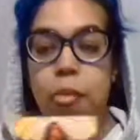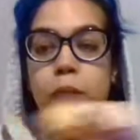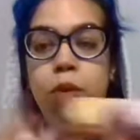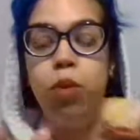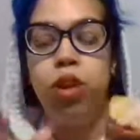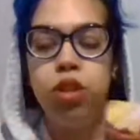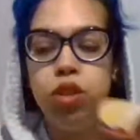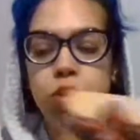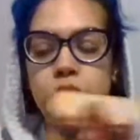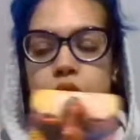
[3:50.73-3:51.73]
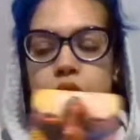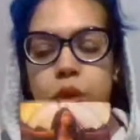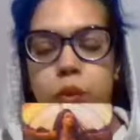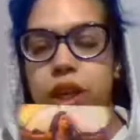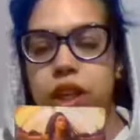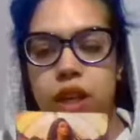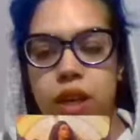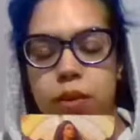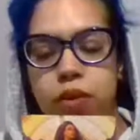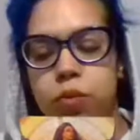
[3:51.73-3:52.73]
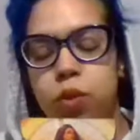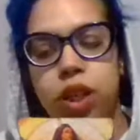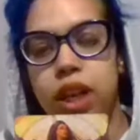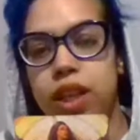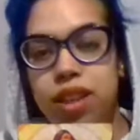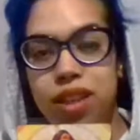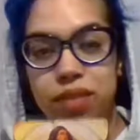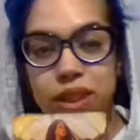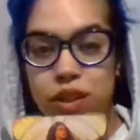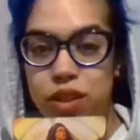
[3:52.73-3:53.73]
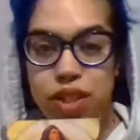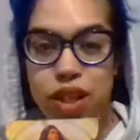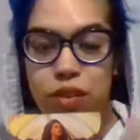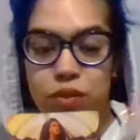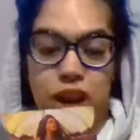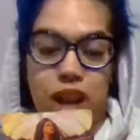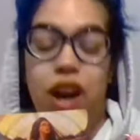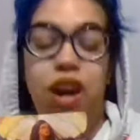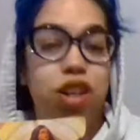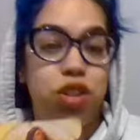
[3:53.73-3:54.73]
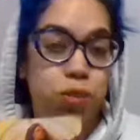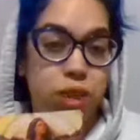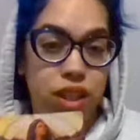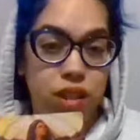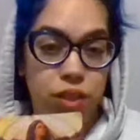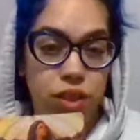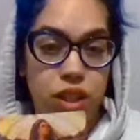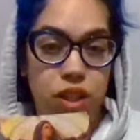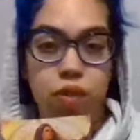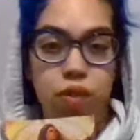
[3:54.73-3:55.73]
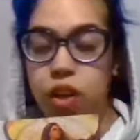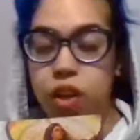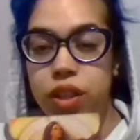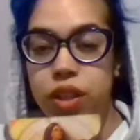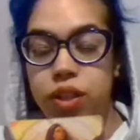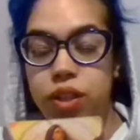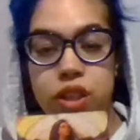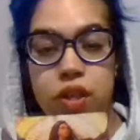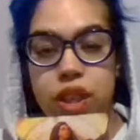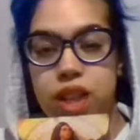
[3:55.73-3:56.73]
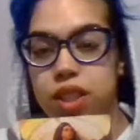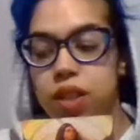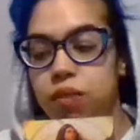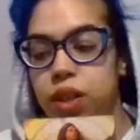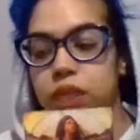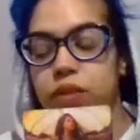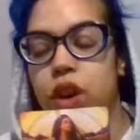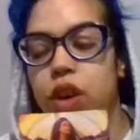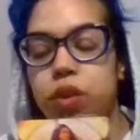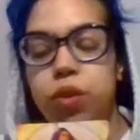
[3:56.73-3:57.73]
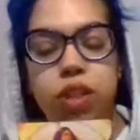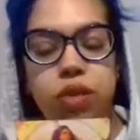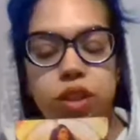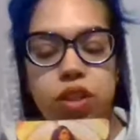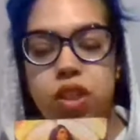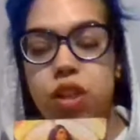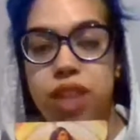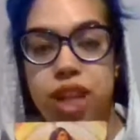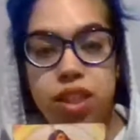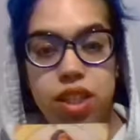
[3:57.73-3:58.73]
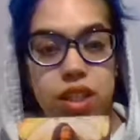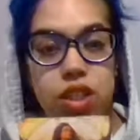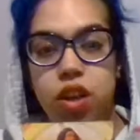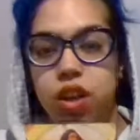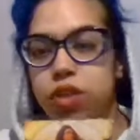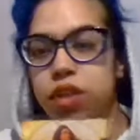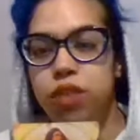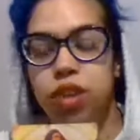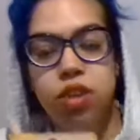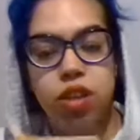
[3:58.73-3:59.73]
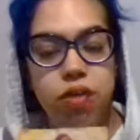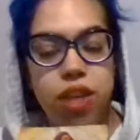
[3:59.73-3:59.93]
but what are you doing? Are you waking up every morning and giving yourself 100% of yourself? Are you giving yourself that self-love? Are you giving yourself that attention? Are you giving yourself